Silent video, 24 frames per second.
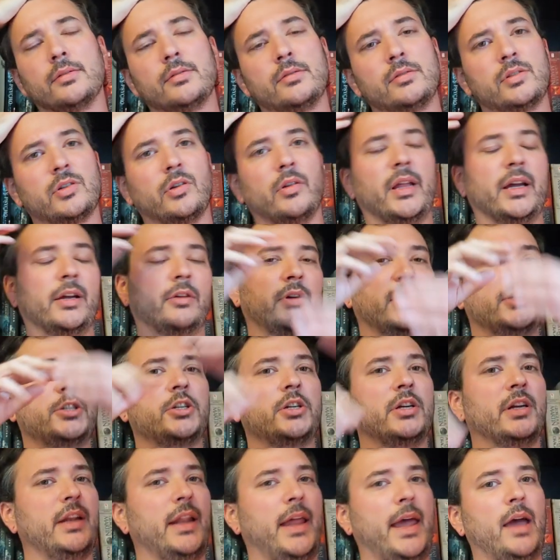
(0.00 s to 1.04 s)
So, like,
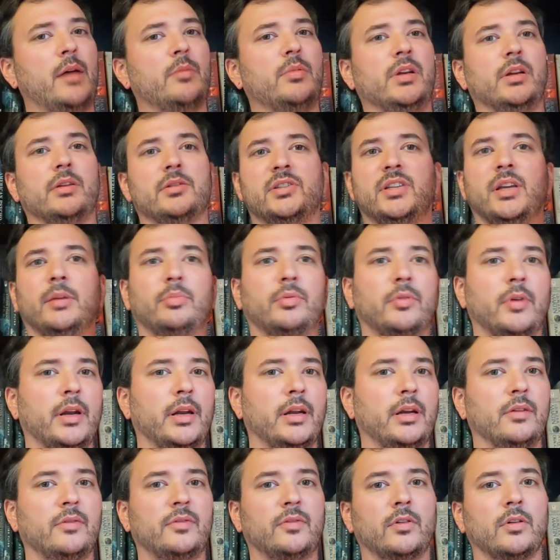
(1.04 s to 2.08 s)
Gretchen and Abby are
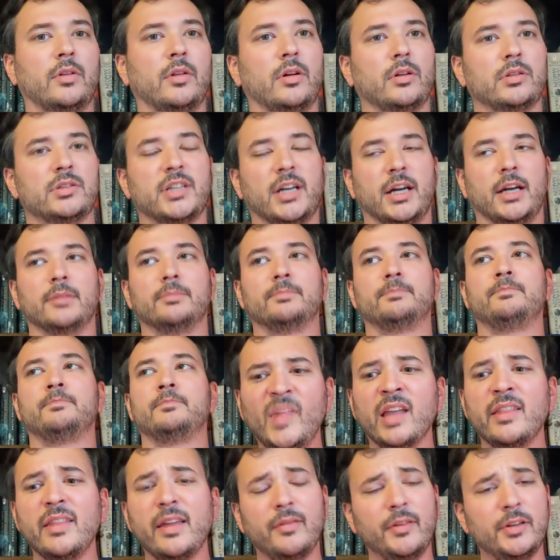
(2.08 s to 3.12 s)
separated for a long time.
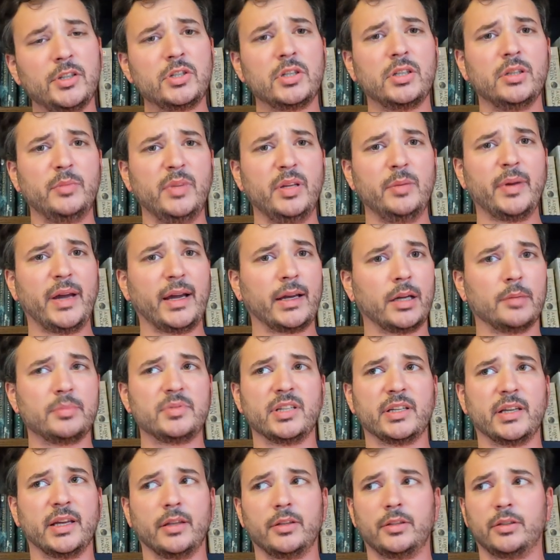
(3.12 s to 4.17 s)
They eventually meet back up
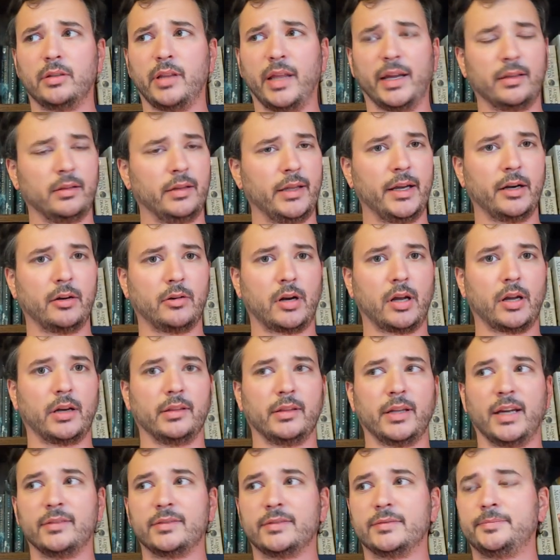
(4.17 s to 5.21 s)
together, like, later on in
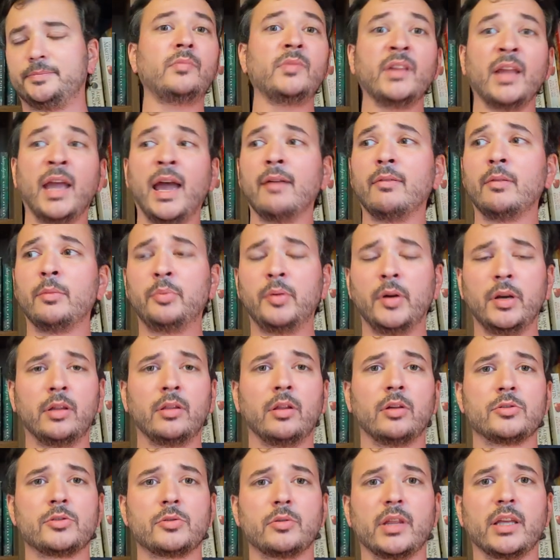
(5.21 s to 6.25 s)
life. Have a pretty
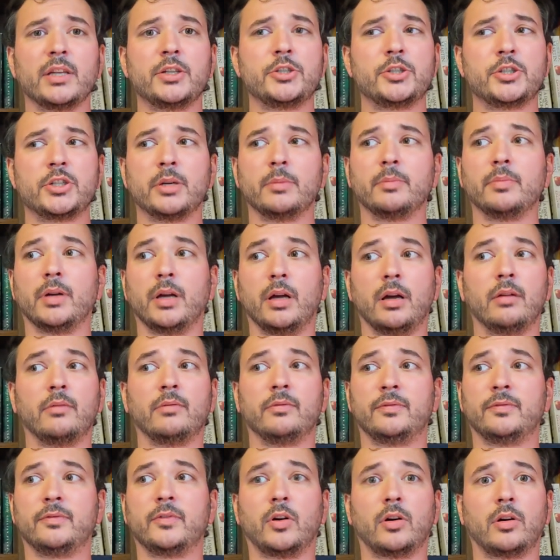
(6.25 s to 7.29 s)
close relationship
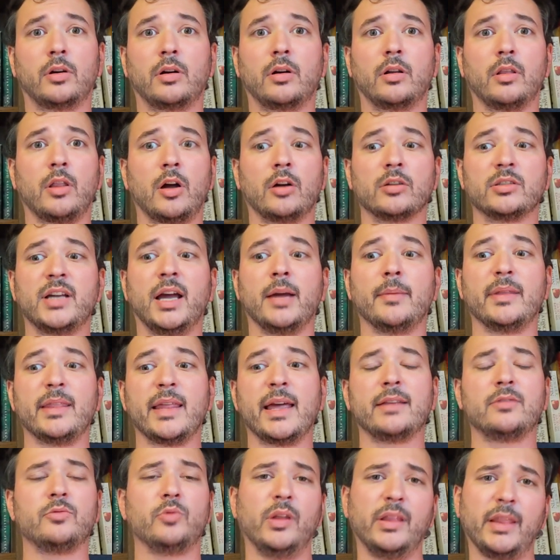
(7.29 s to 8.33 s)
for a long time, and
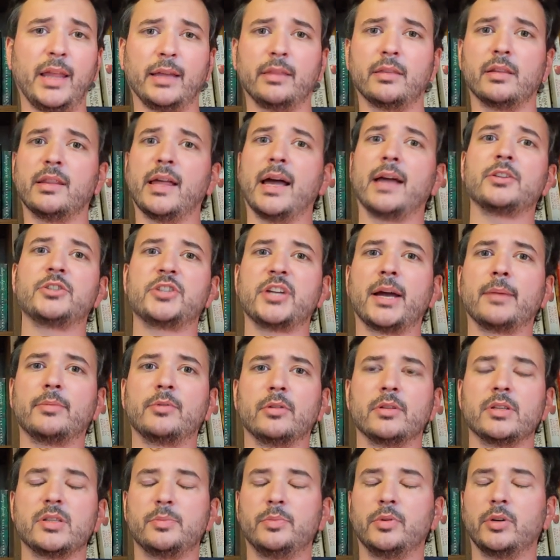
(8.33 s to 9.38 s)
that's what, like, the last chapter
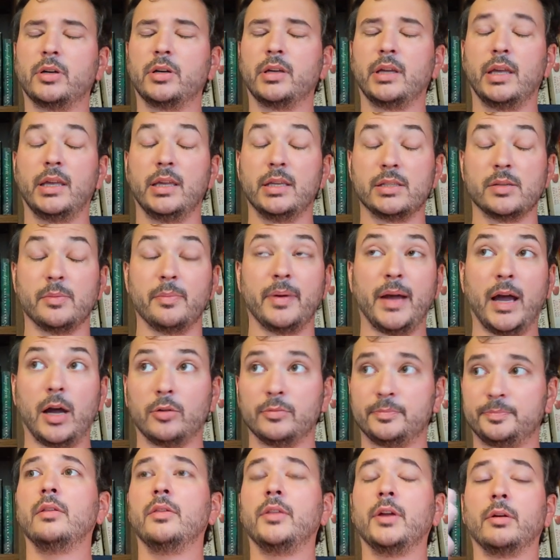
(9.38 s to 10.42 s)
of this book is
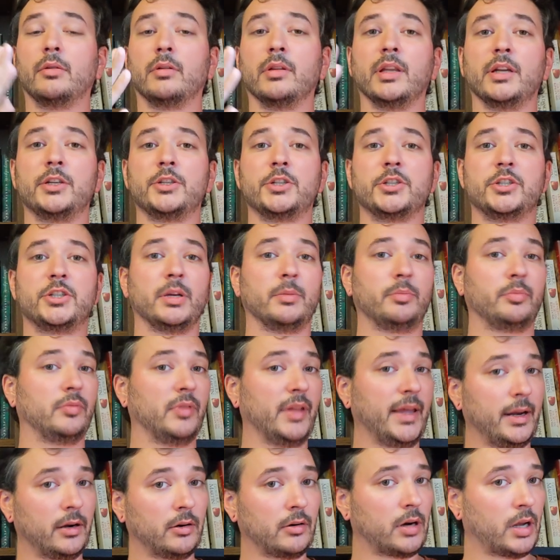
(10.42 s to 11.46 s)
about, their relationship
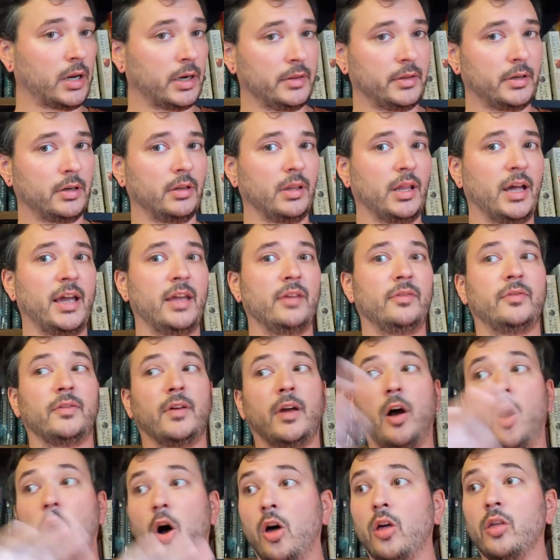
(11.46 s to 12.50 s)
later on in their life,
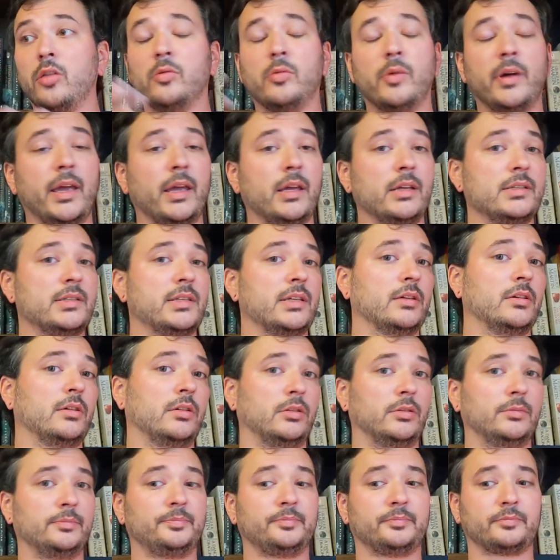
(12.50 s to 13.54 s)
all the way
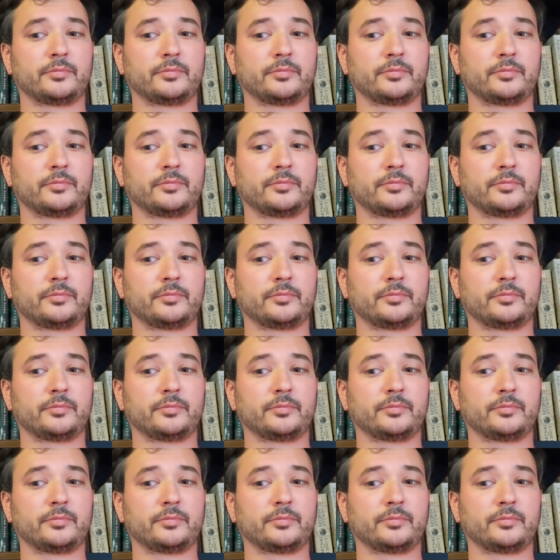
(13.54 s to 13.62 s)
until